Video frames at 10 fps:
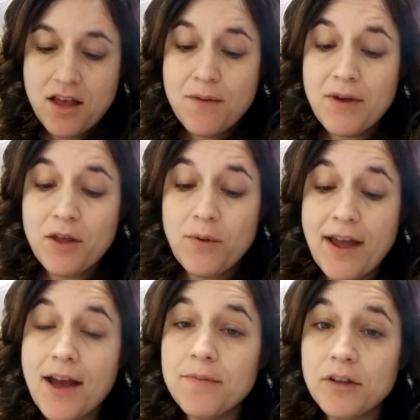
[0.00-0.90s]
By the
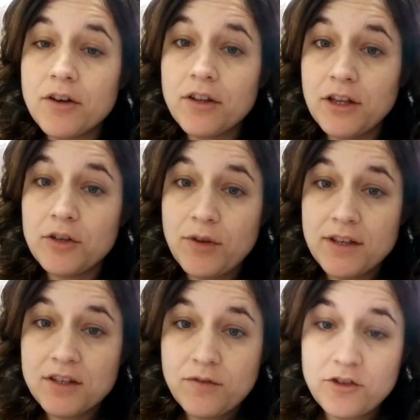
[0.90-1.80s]
way, I'm literally doing
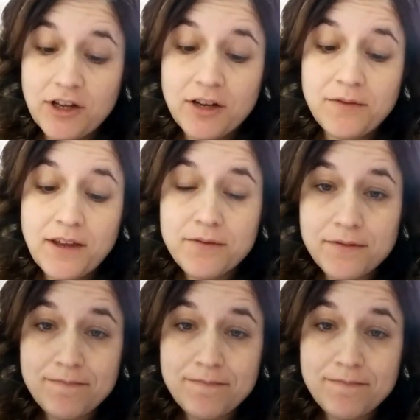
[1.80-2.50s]
this for Genevieve